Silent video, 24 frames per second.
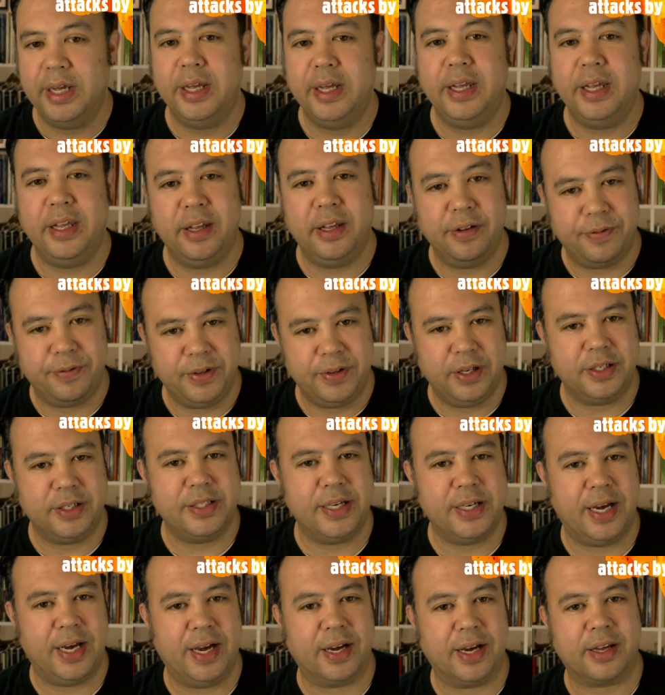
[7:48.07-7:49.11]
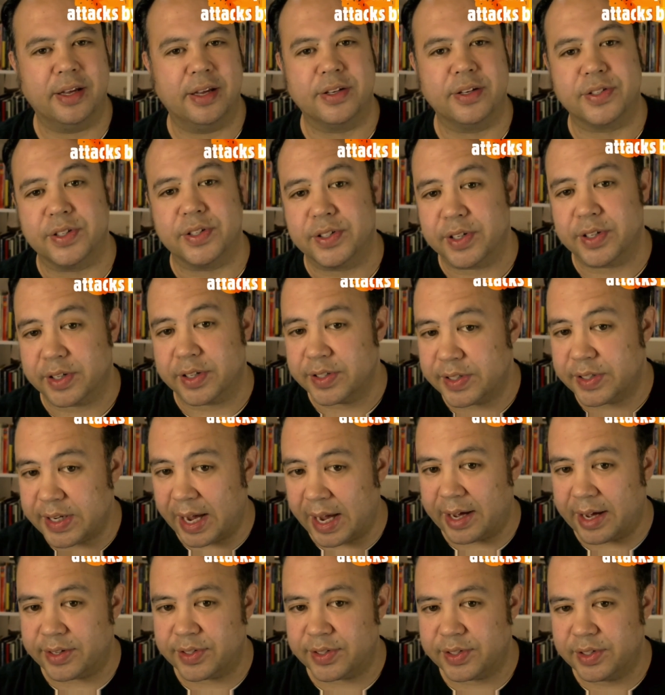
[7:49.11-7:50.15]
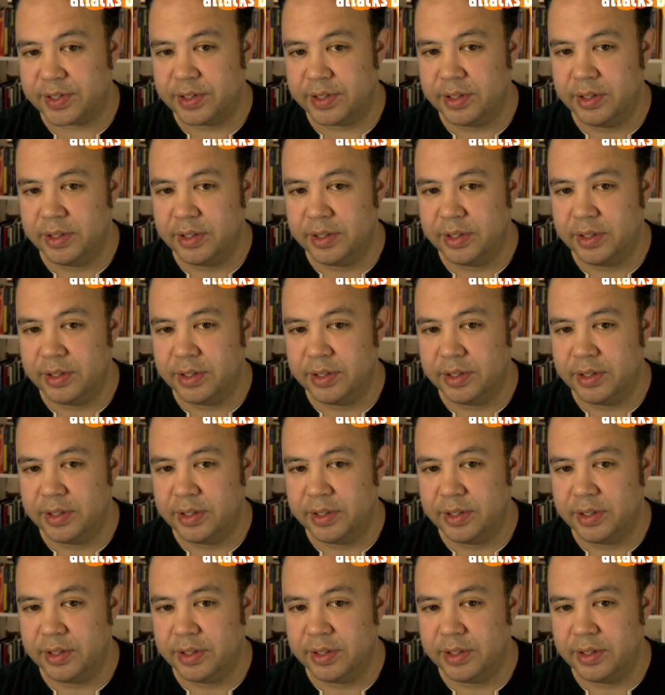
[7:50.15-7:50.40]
if the attack is a success.